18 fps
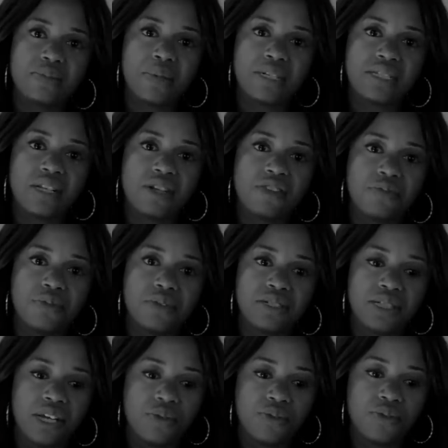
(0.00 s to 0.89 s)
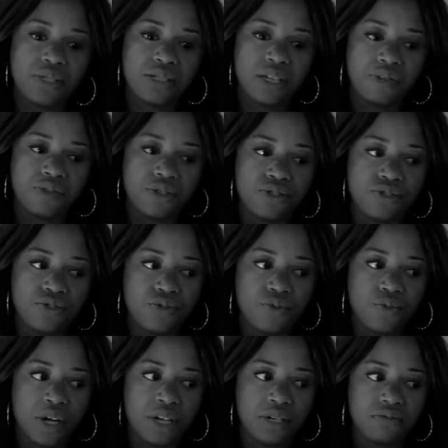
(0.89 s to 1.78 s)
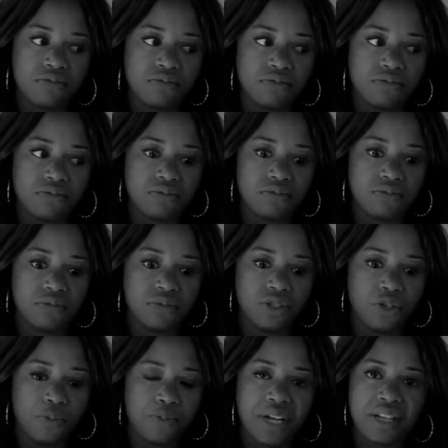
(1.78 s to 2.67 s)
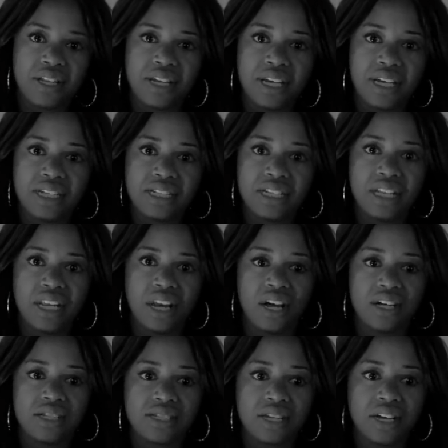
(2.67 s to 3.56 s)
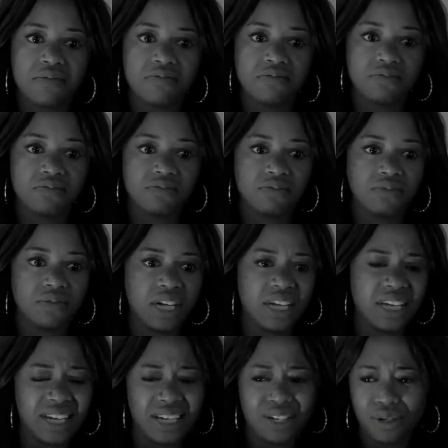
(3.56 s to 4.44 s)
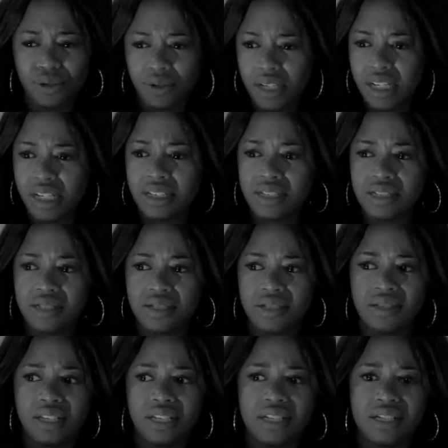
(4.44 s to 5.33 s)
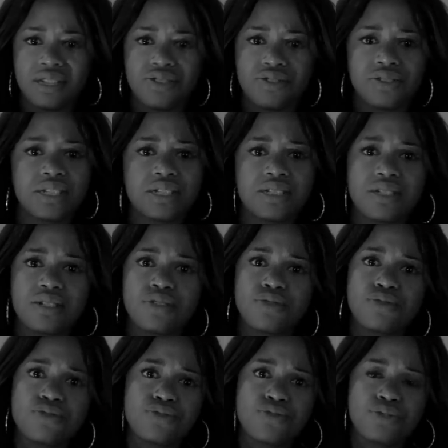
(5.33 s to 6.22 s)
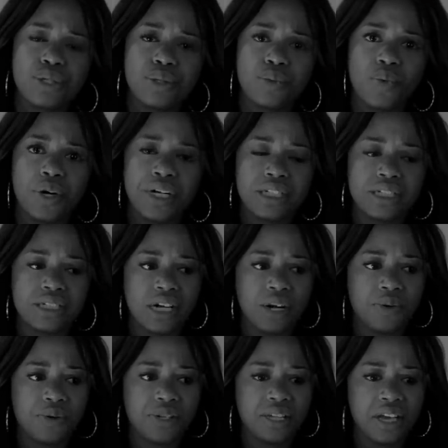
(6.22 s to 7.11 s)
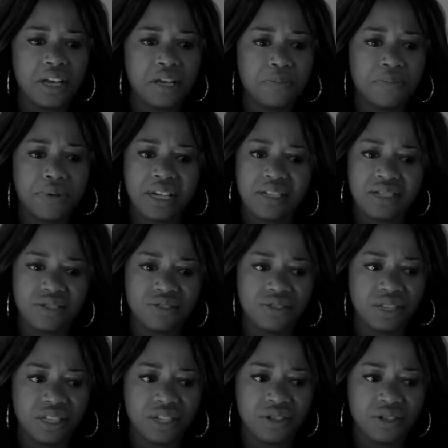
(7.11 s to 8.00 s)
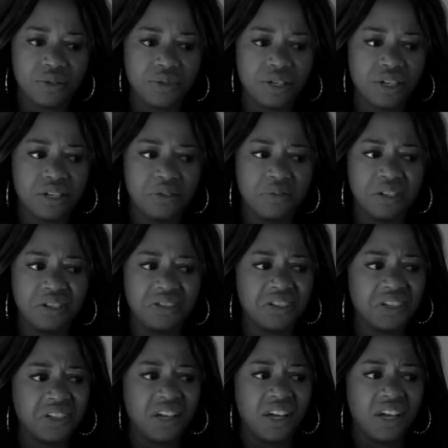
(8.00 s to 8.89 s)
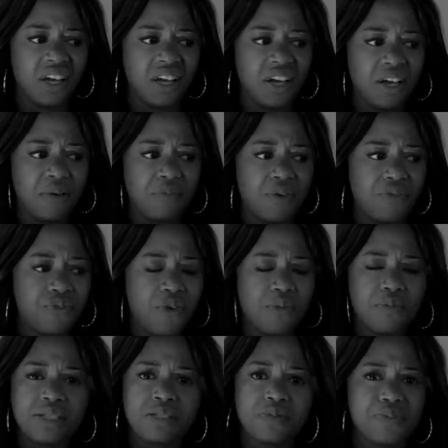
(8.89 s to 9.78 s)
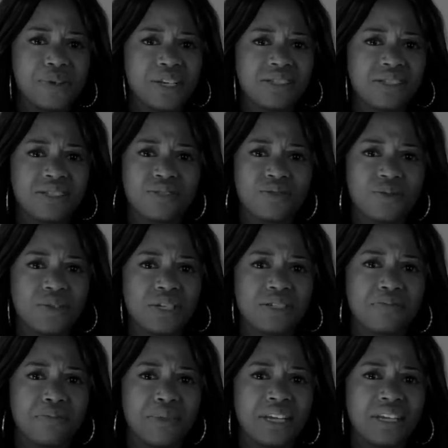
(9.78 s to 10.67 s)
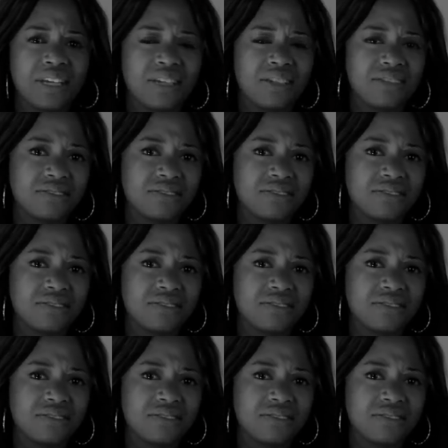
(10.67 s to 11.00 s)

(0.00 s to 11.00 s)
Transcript: myself, because I always have to do what, better than I did the last time. I look, yes, in the industry and see who's doing what, how are they impacting on their community, but performance-based is always money,